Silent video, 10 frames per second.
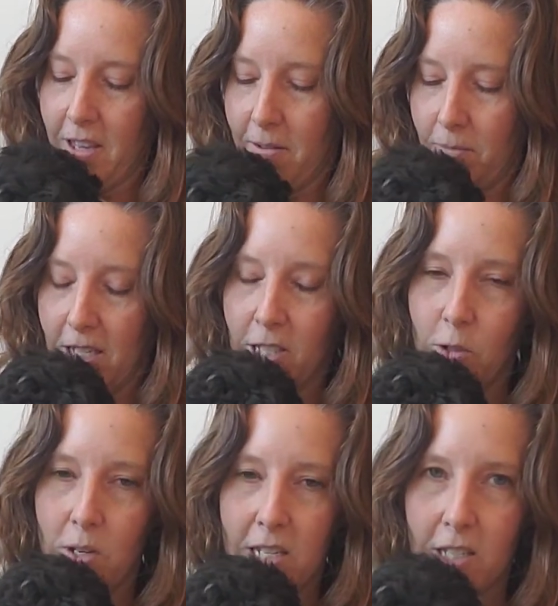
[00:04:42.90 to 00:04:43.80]
Am I
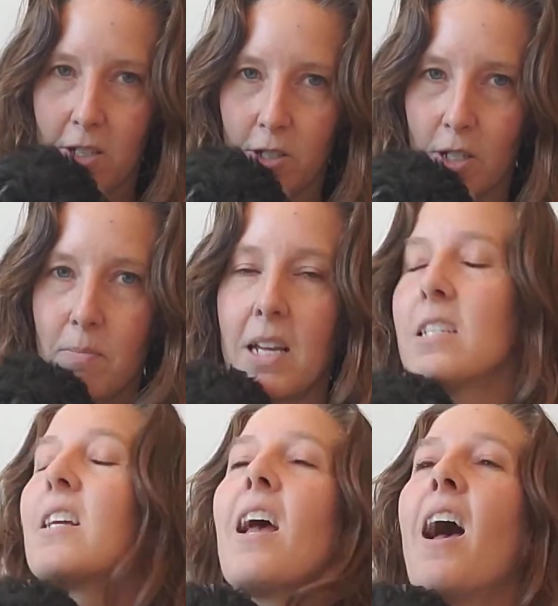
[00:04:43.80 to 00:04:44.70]
squeezing you too much?
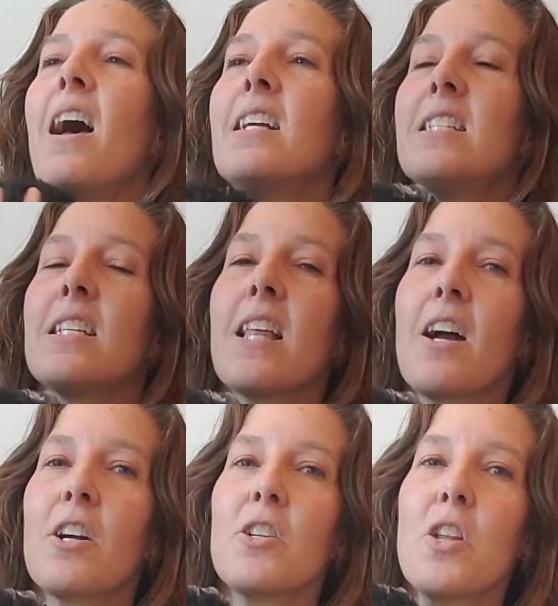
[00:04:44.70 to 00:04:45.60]
To let
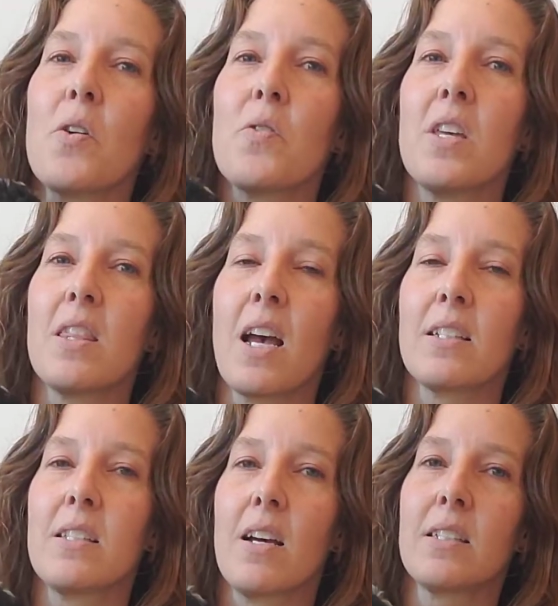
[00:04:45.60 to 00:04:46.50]
her know that
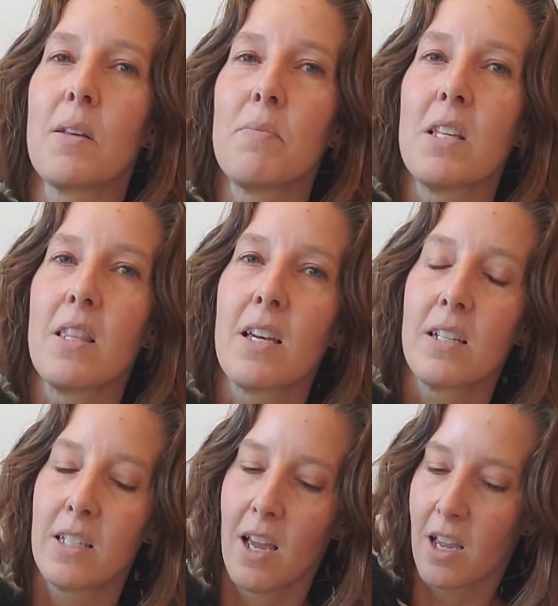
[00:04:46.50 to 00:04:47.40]
that's not something
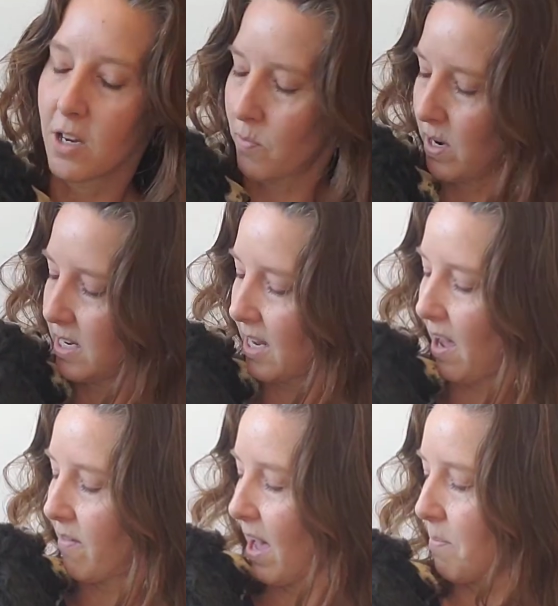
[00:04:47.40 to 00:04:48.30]
that you're wanting to
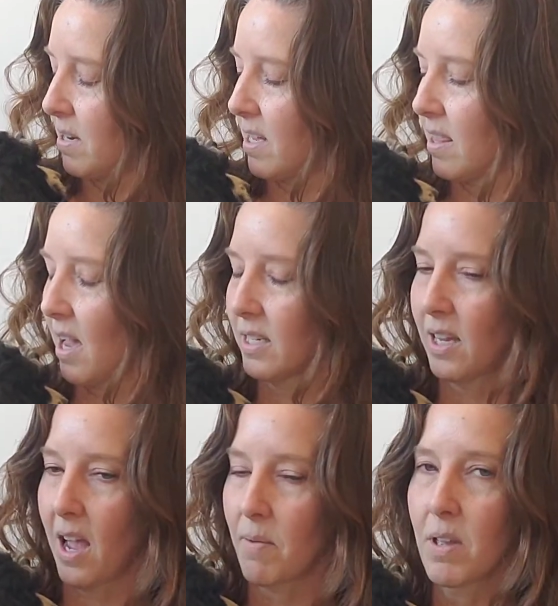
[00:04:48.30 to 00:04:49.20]
have happen at that
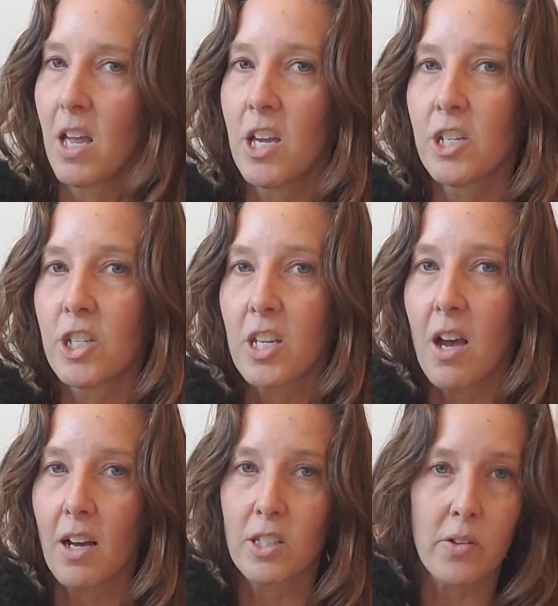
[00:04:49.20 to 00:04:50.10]
time. She
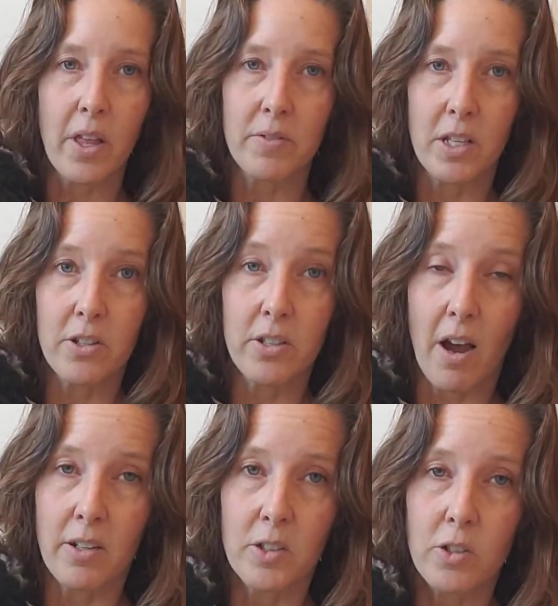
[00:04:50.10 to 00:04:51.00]
also loves other
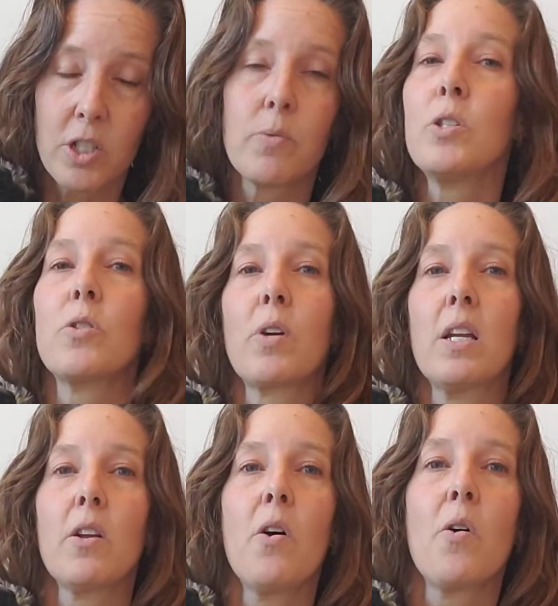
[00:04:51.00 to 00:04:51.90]
dogs, so she would do great
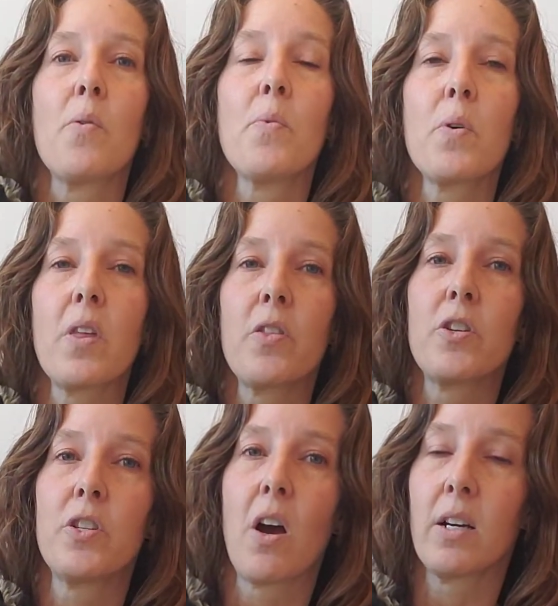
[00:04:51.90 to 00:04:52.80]
in a home with other
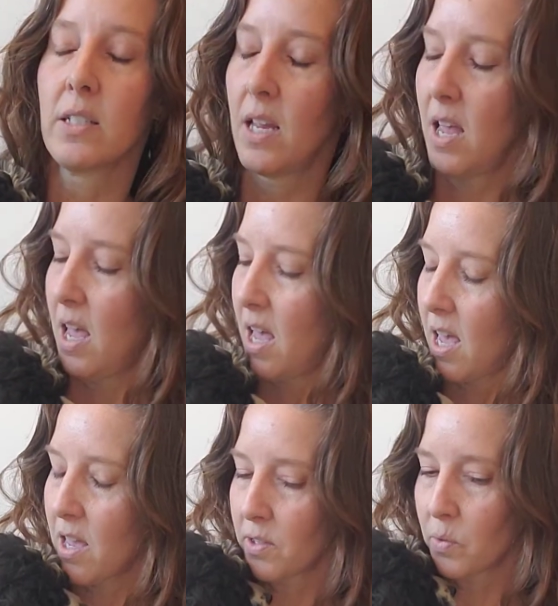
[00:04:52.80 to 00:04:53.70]
dogs
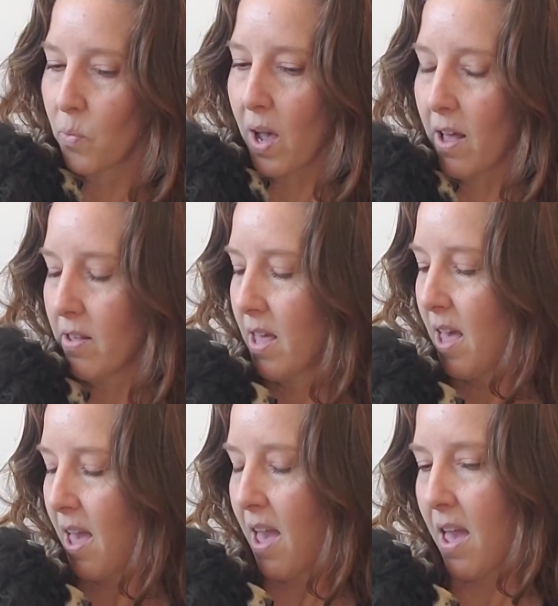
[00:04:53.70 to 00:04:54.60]
as well.
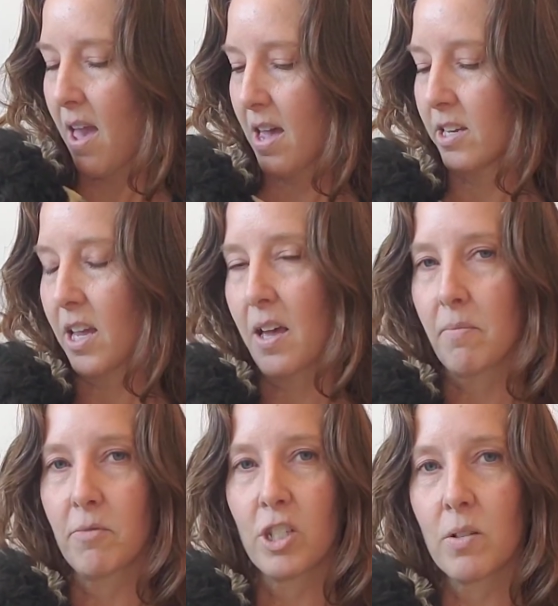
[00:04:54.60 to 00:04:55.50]

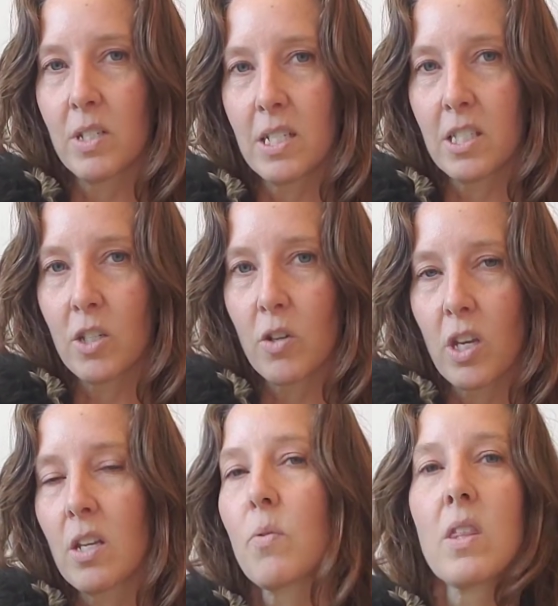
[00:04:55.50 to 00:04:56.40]
And she would just do
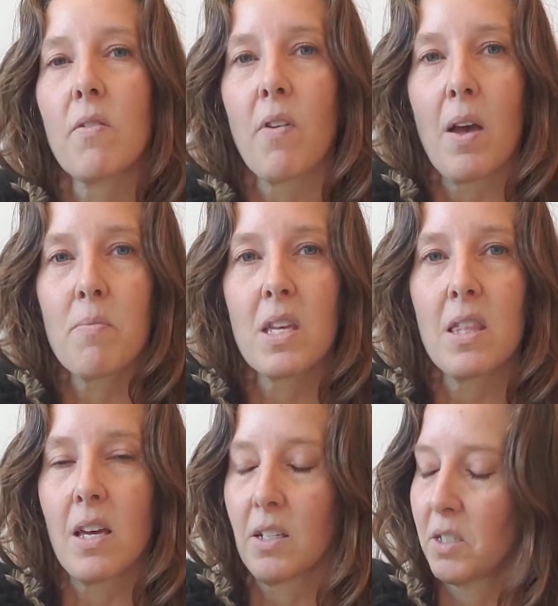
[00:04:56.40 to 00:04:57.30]
good with the family,
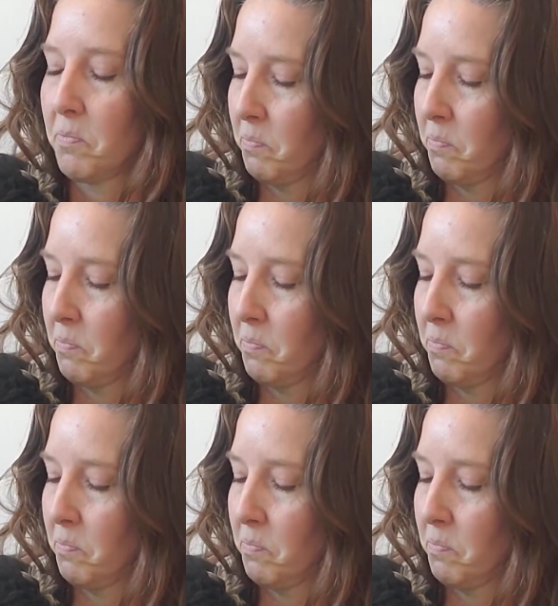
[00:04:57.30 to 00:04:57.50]
that